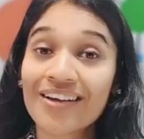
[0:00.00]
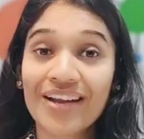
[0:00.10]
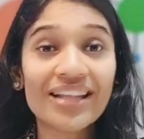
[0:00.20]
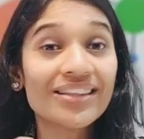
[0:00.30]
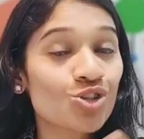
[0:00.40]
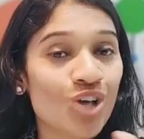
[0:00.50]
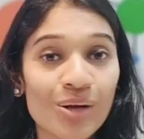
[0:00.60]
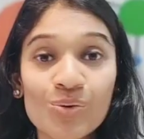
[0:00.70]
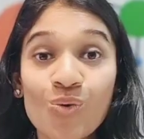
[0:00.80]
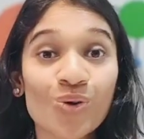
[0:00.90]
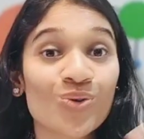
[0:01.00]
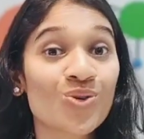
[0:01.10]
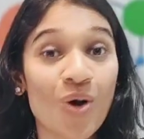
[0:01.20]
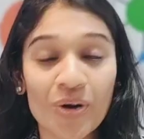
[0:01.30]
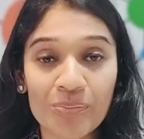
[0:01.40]
And the child will want to
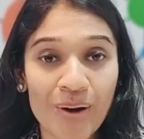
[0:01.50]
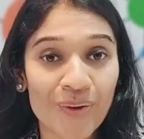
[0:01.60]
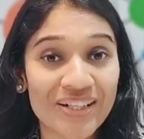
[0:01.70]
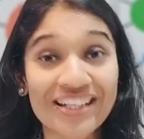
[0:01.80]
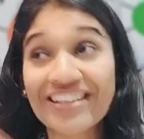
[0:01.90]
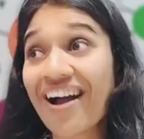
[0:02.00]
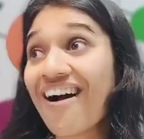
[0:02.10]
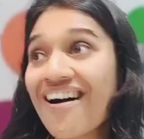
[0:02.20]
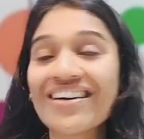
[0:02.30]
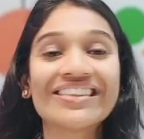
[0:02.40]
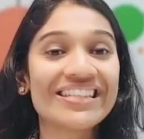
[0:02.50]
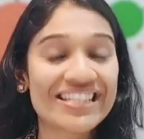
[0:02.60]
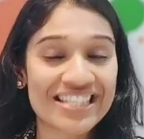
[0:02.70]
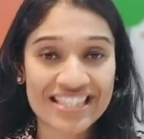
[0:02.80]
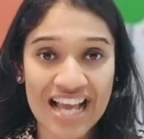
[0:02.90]
talk about it. "Yeah,
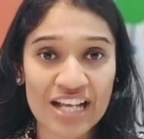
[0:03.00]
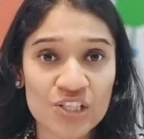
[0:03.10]
this and that."